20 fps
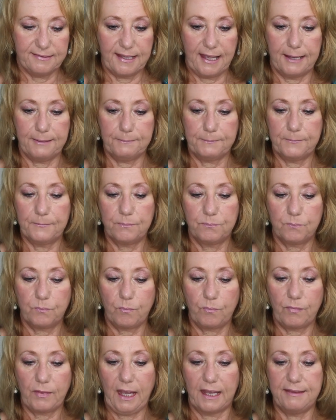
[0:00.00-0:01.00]
set.
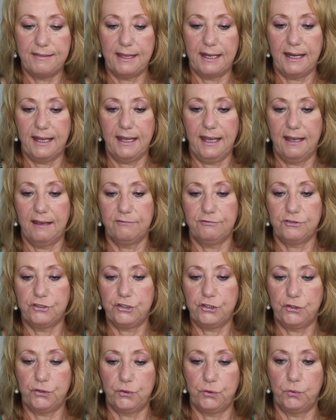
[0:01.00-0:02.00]
And then I have
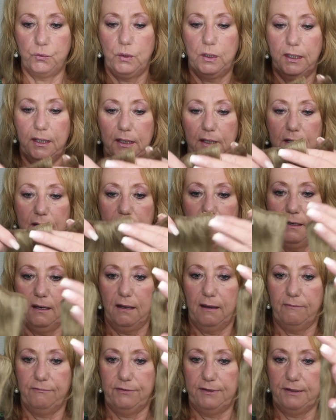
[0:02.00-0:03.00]
two
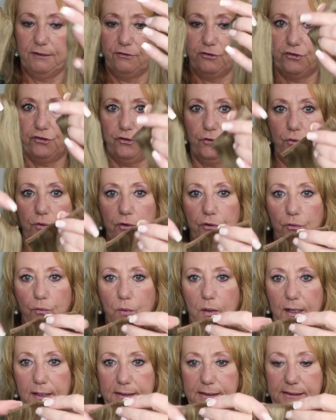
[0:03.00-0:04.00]
of these shorter
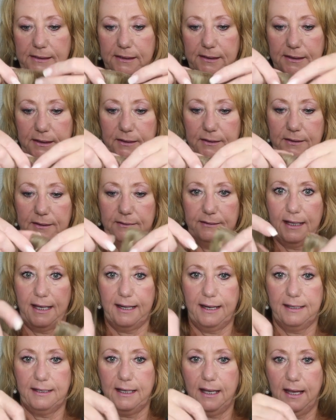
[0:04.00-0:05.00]
ones
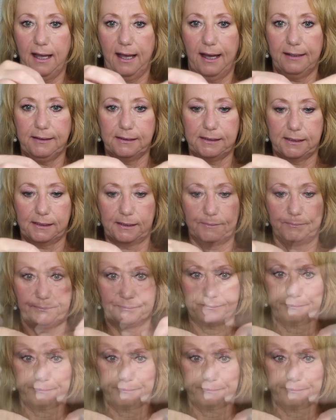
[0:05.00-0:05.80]
that I cut.